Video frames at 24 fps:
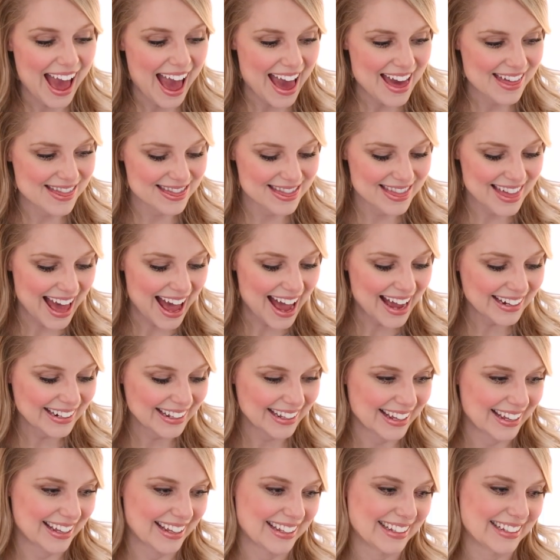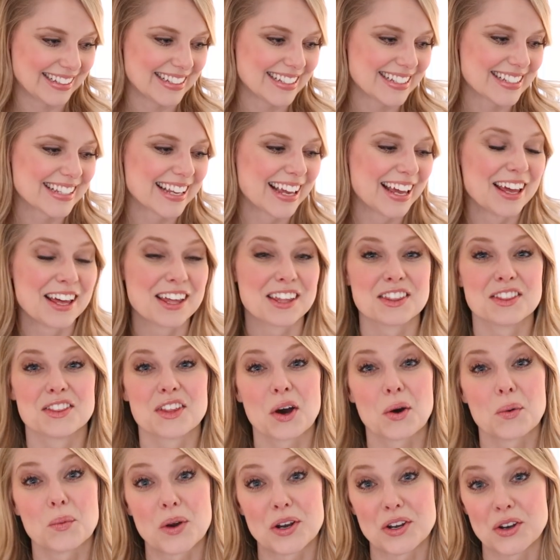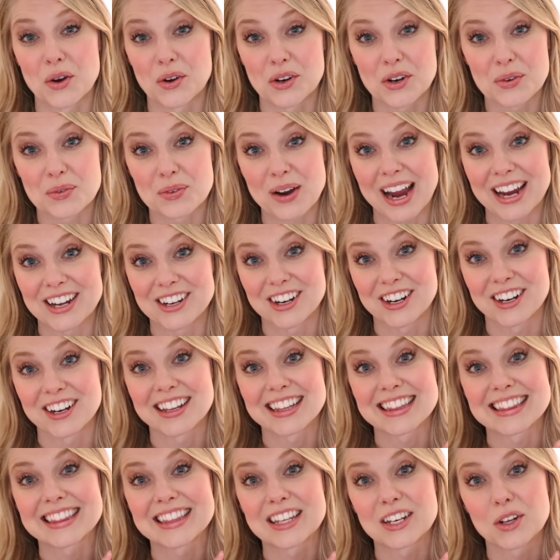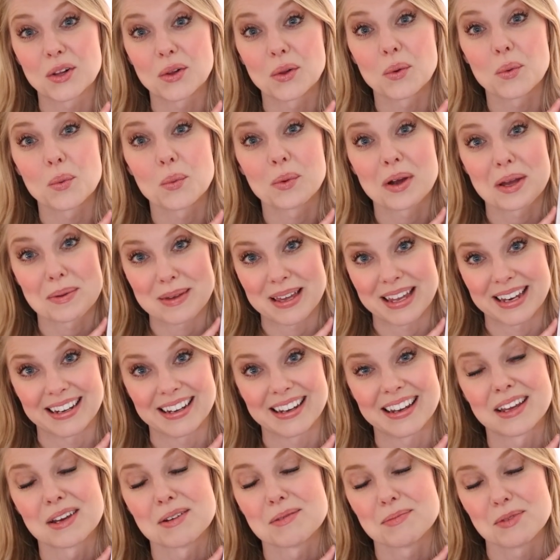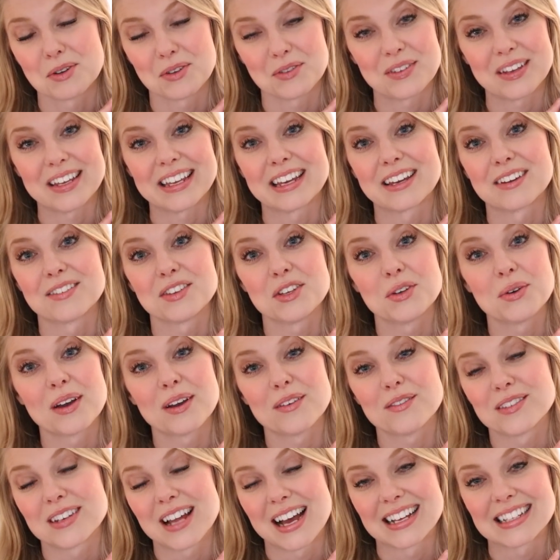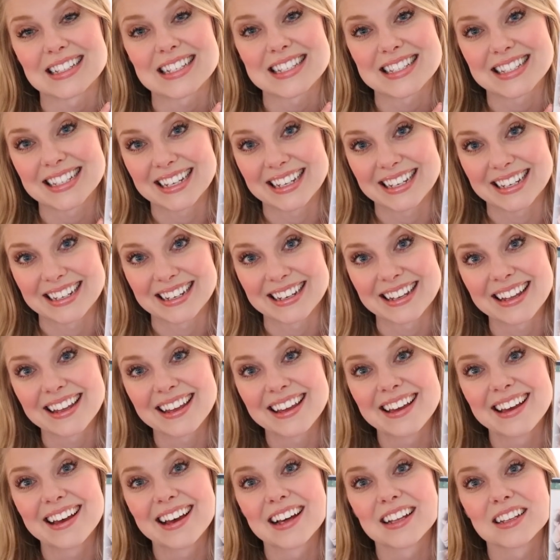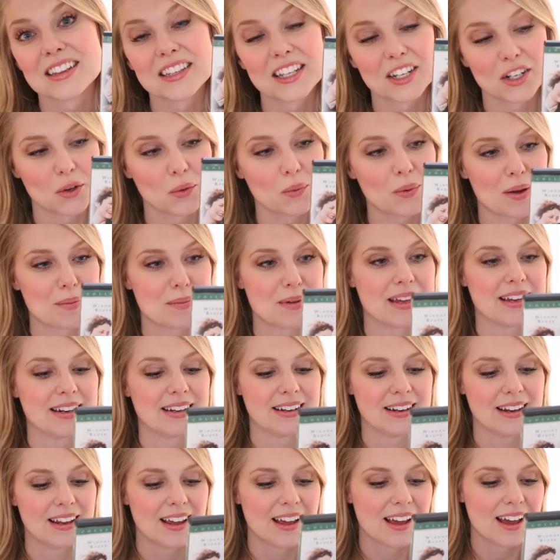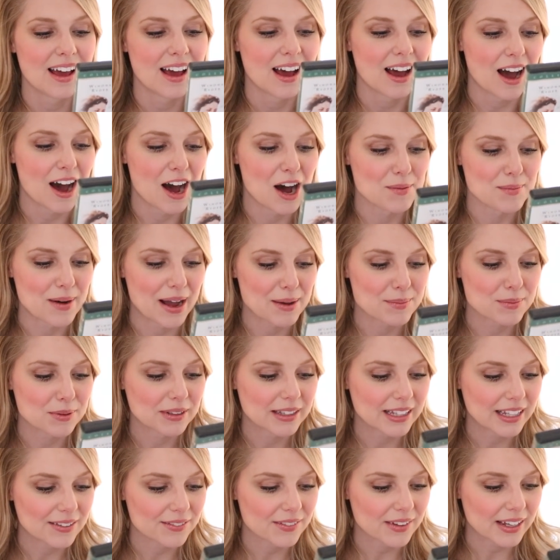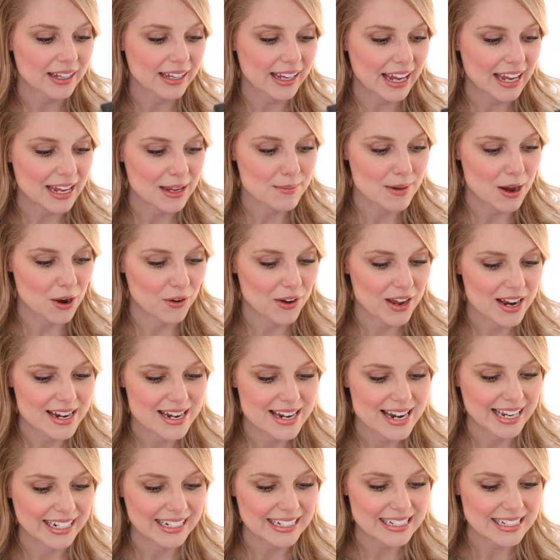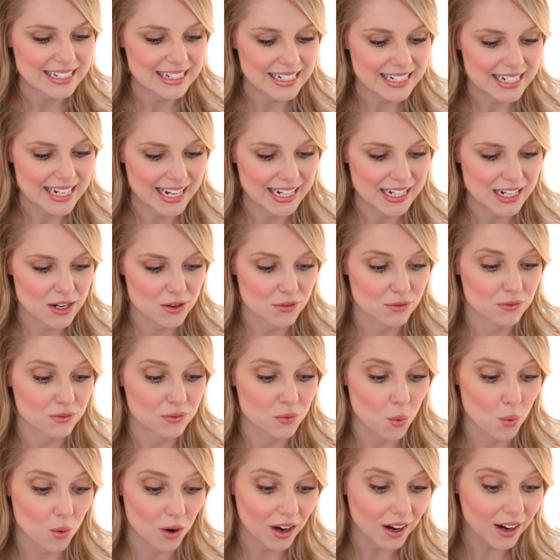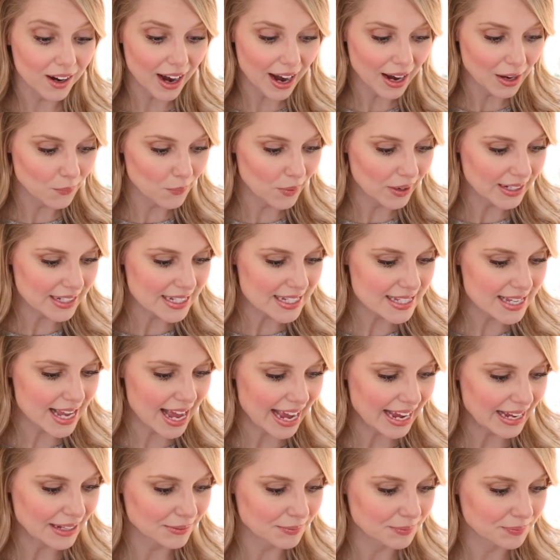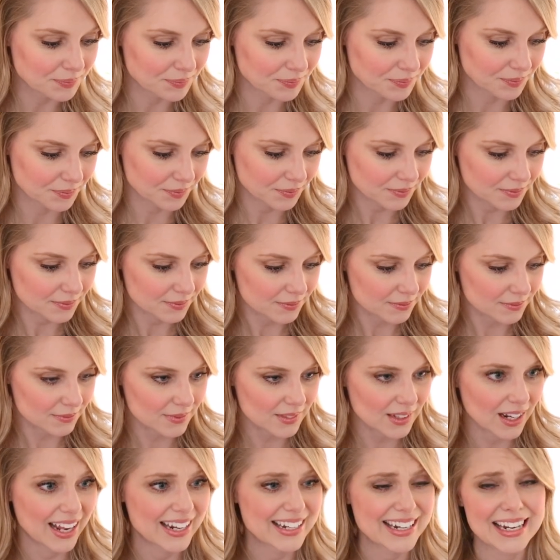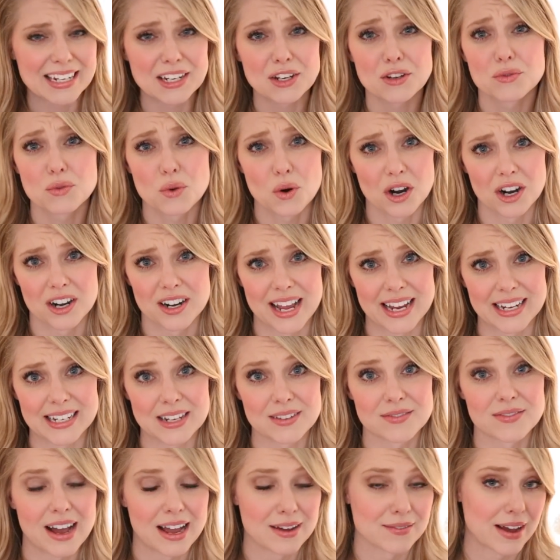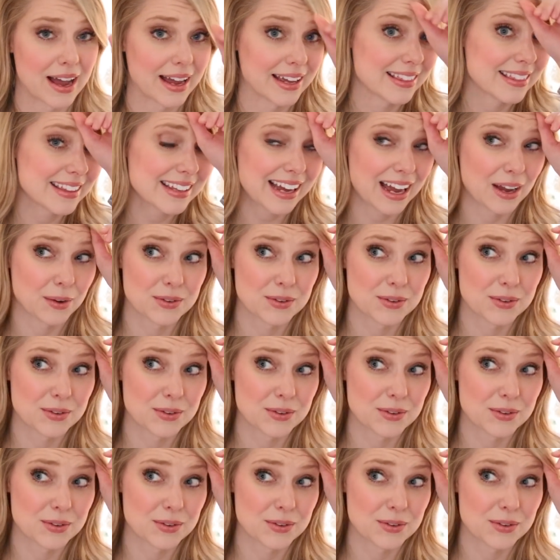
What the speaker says: And that is the Winona Ryder Little Women movie. If you have not seen Little Women, I believe it came out in 1994, I wanna say. 94 or 95. I think I